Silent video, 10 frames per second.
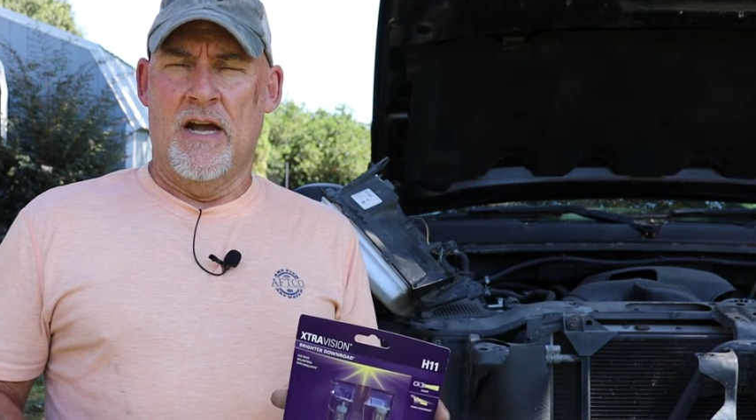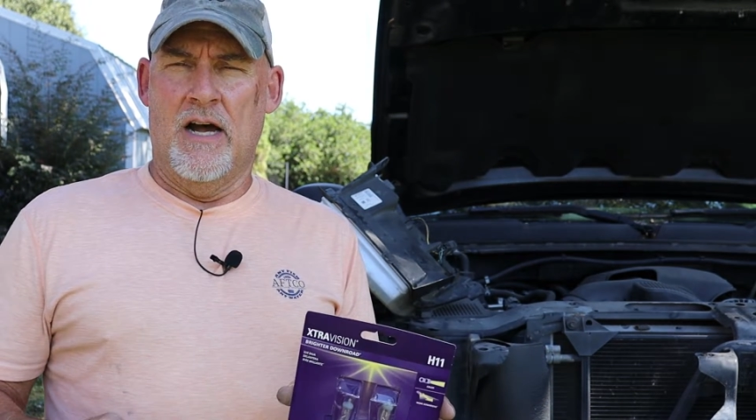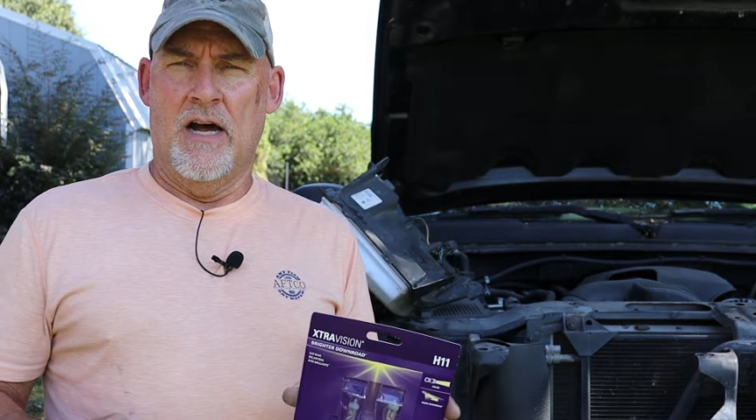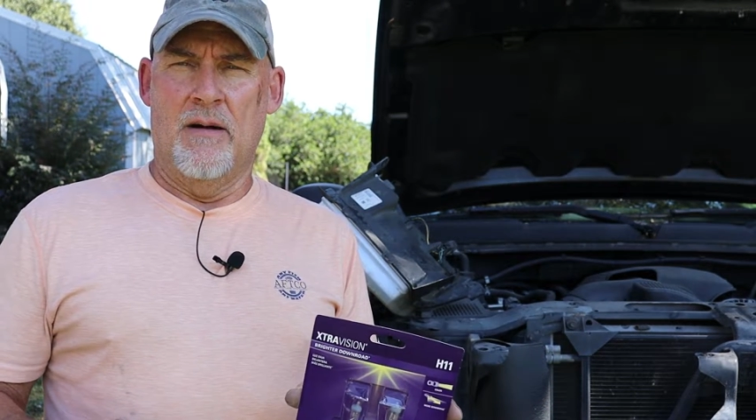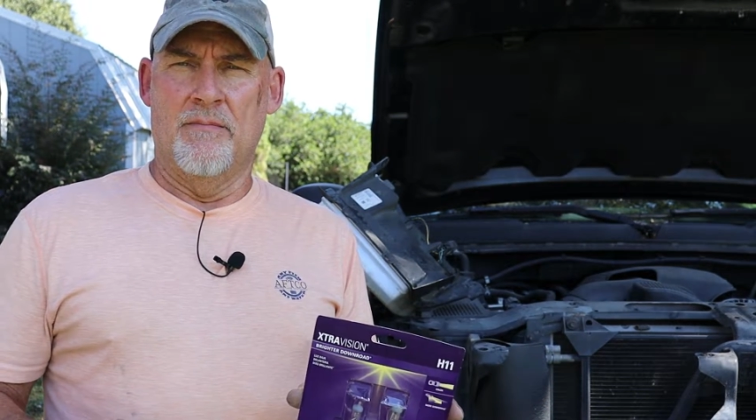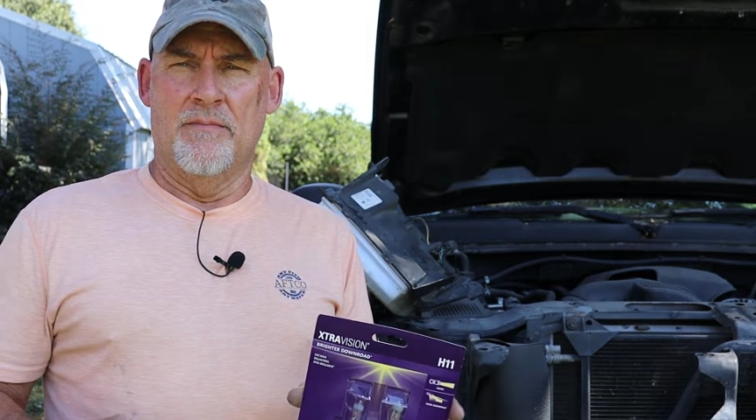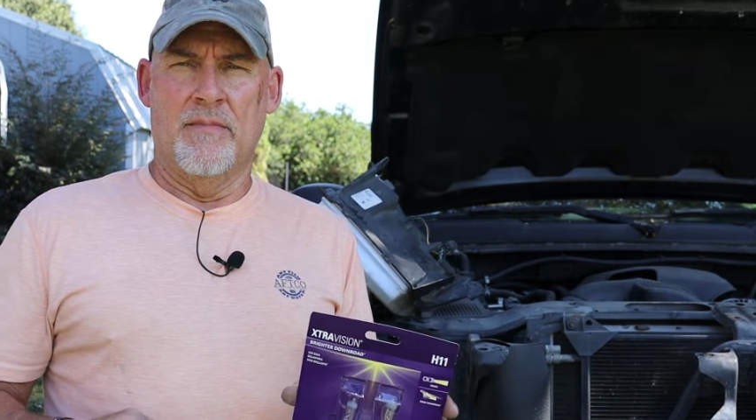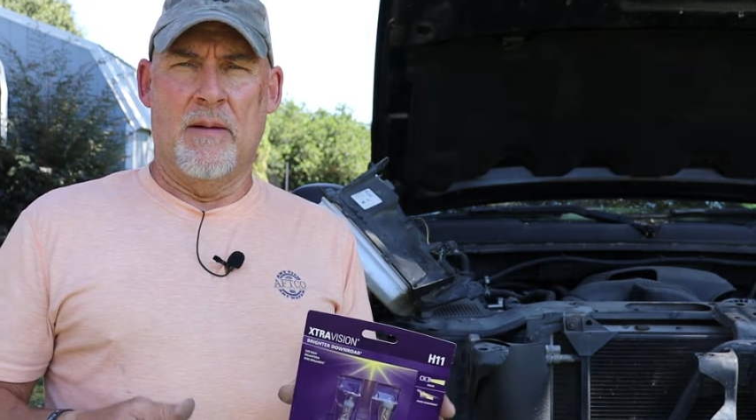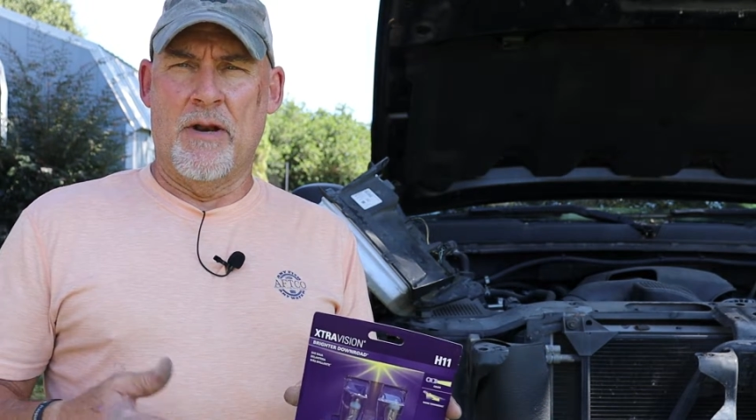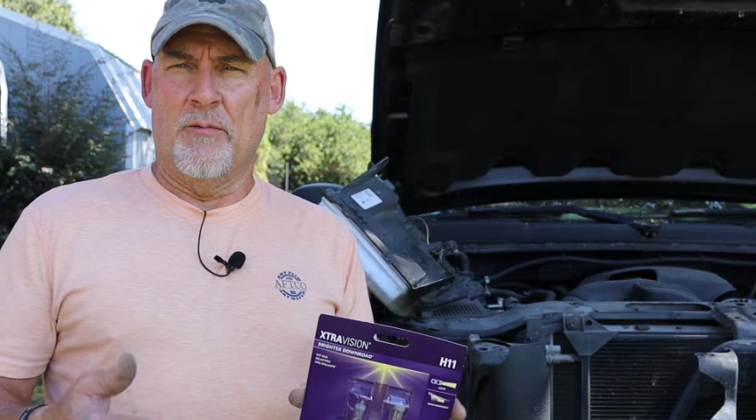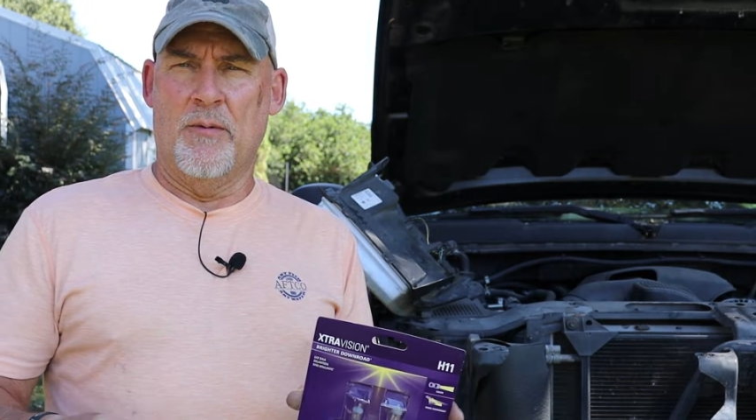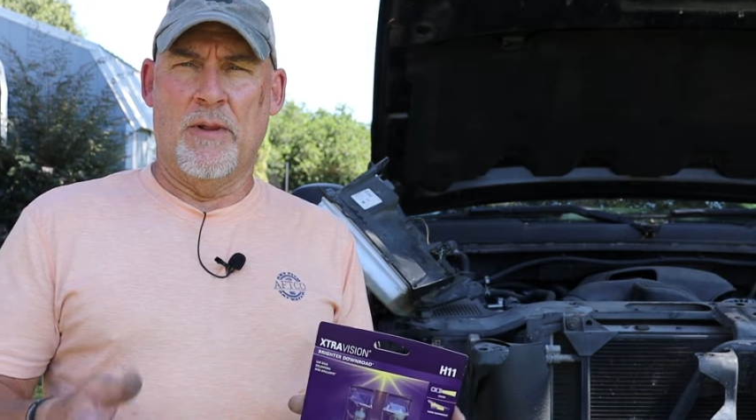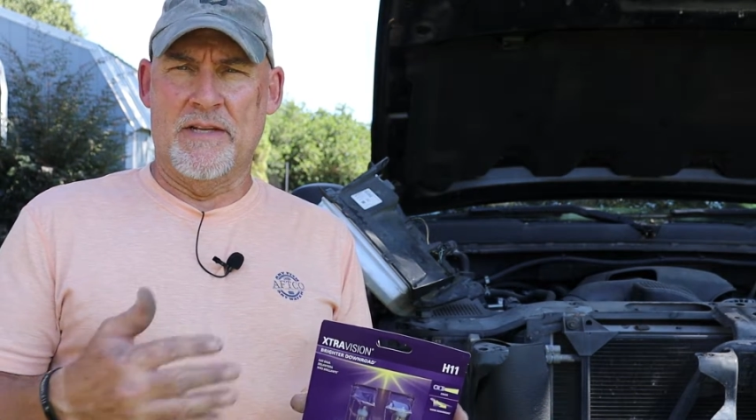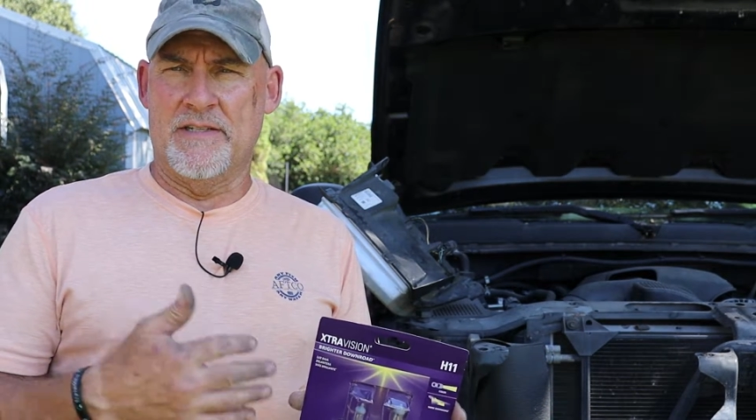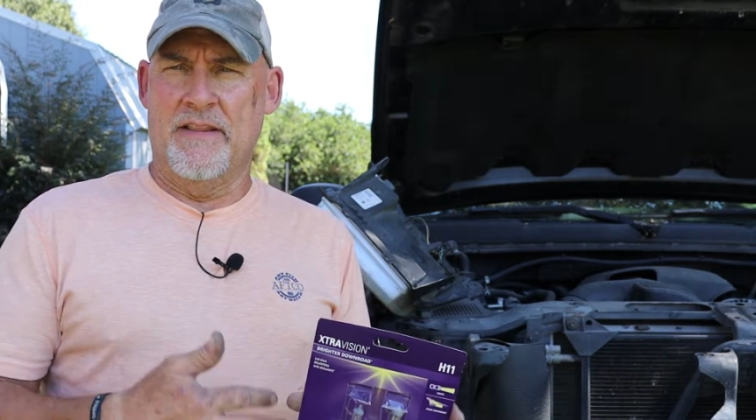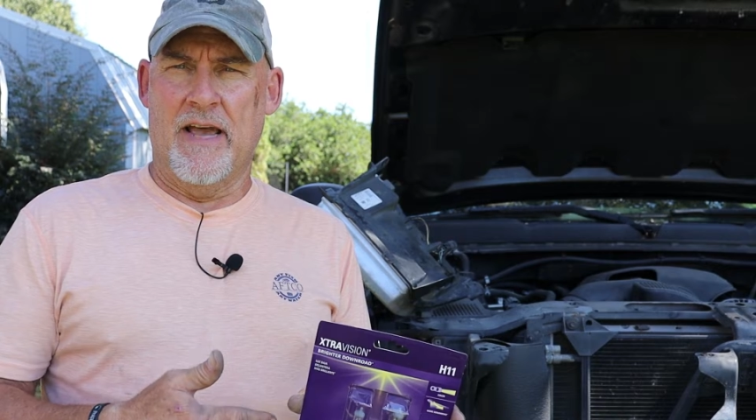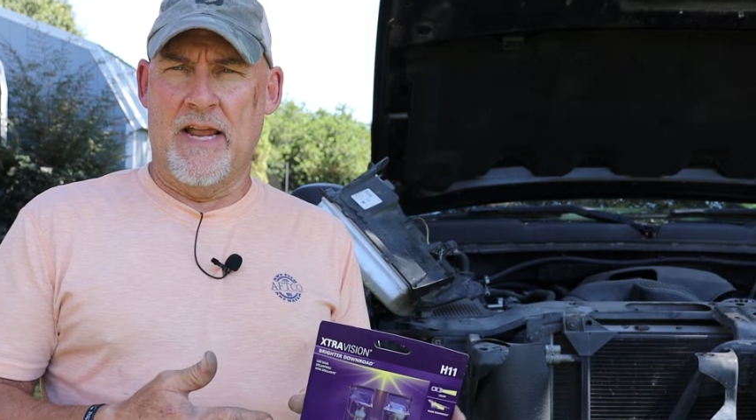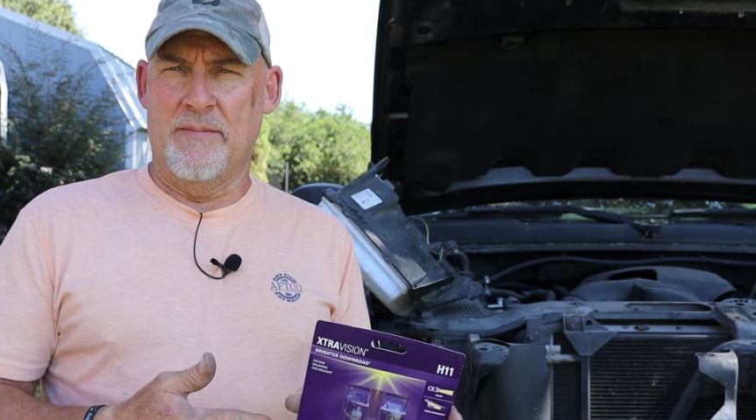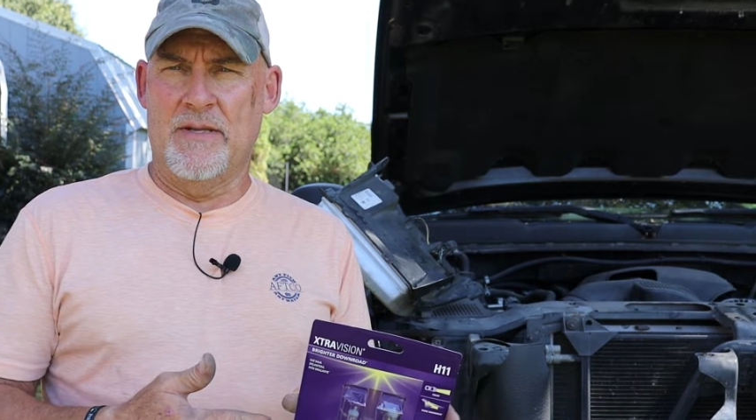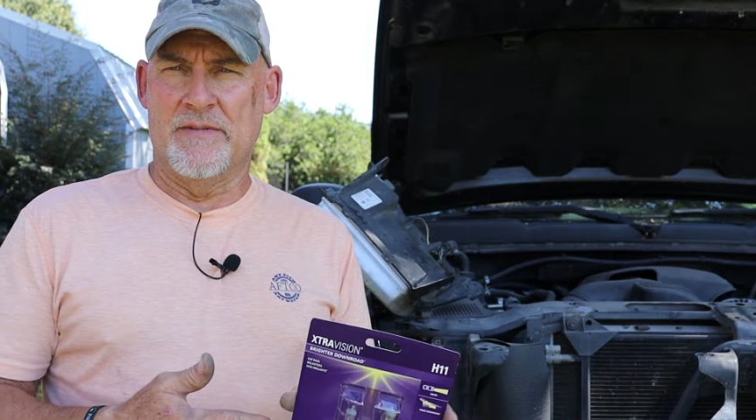Um, I'm not replacing the
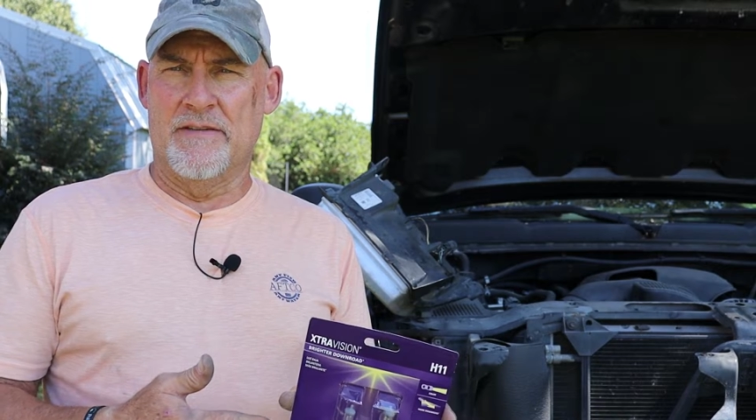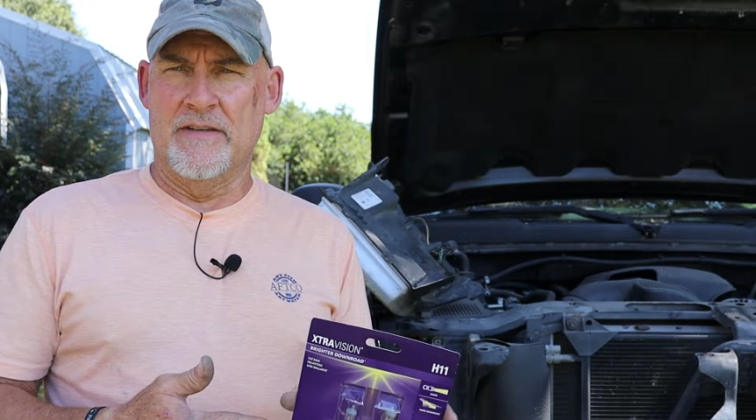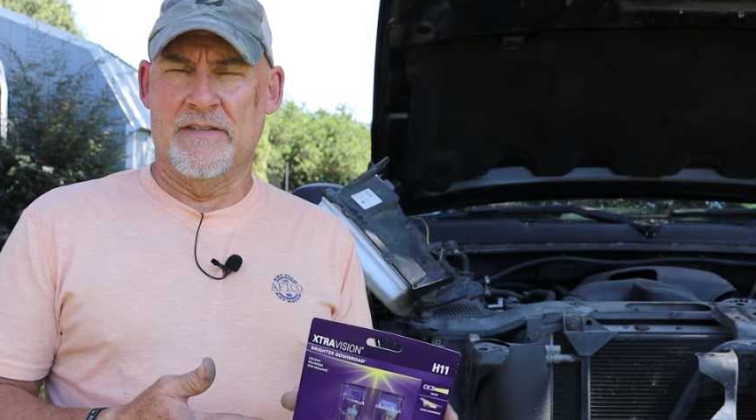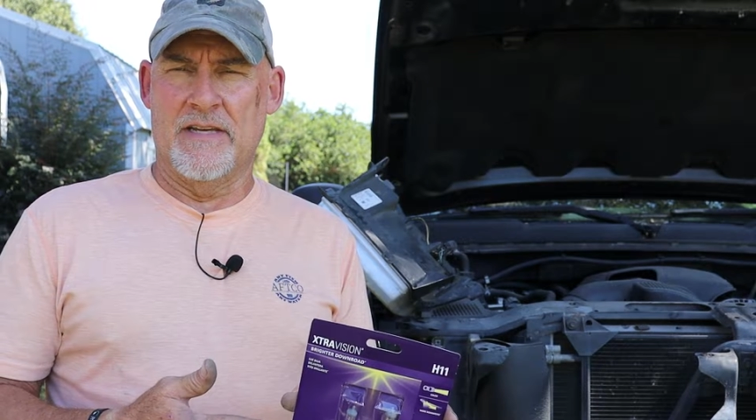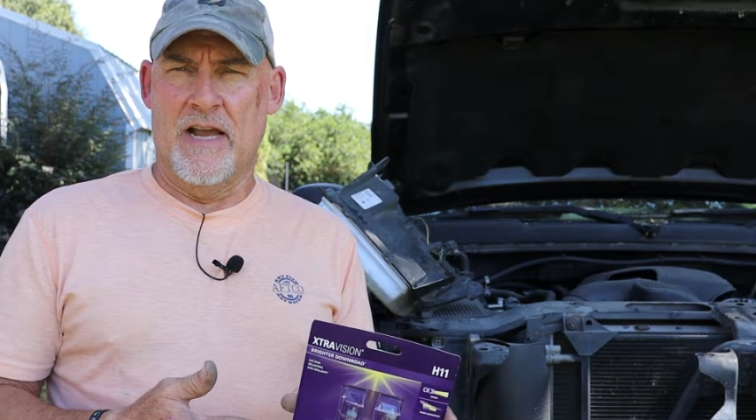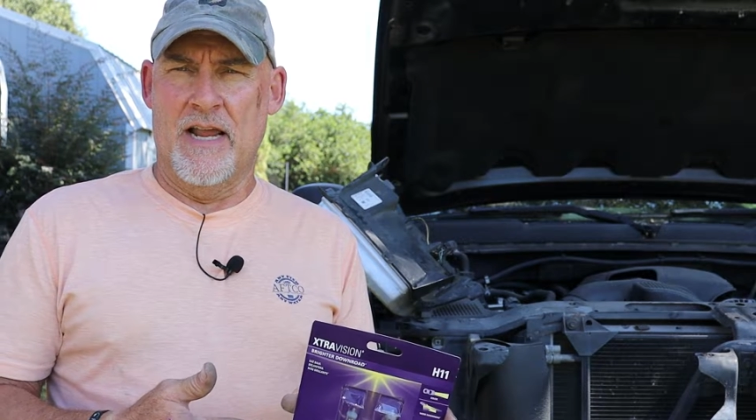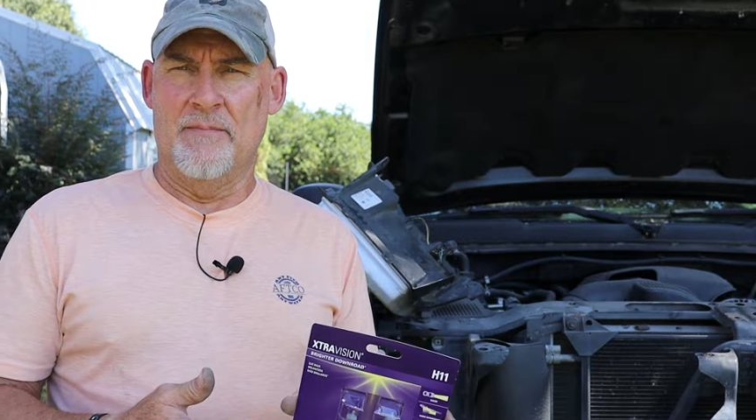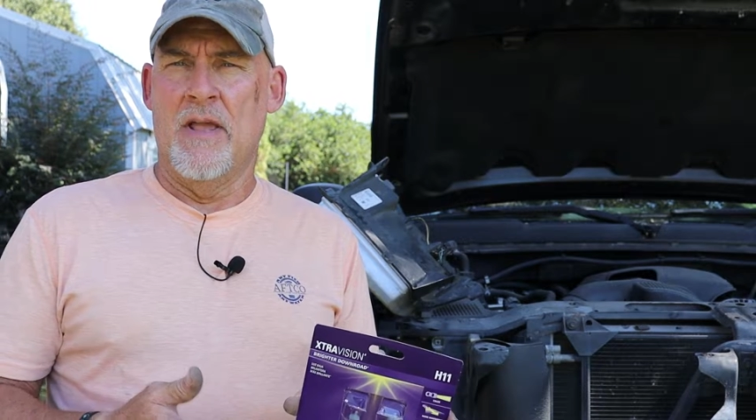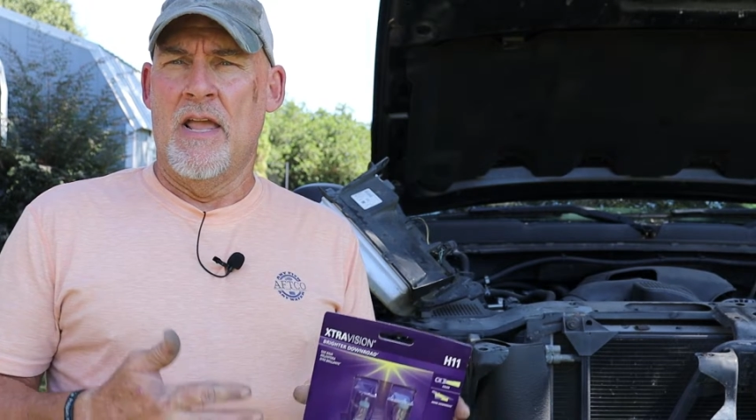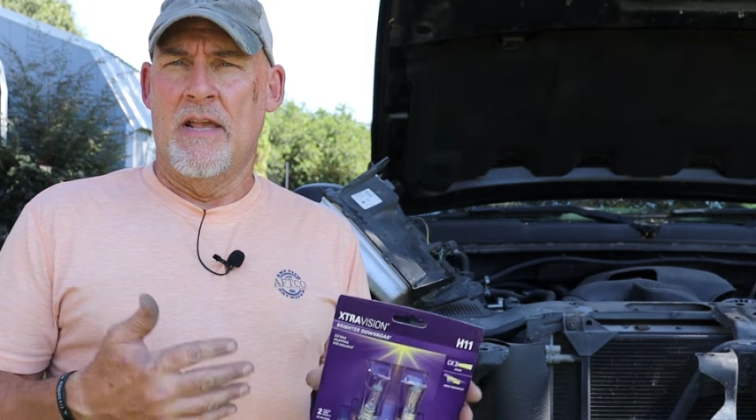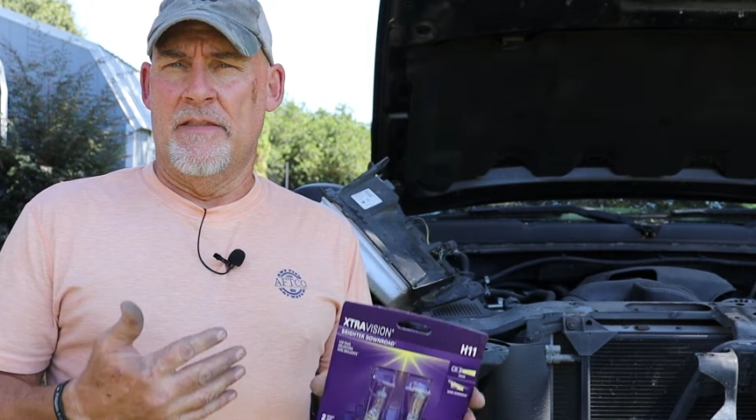high beams at this time.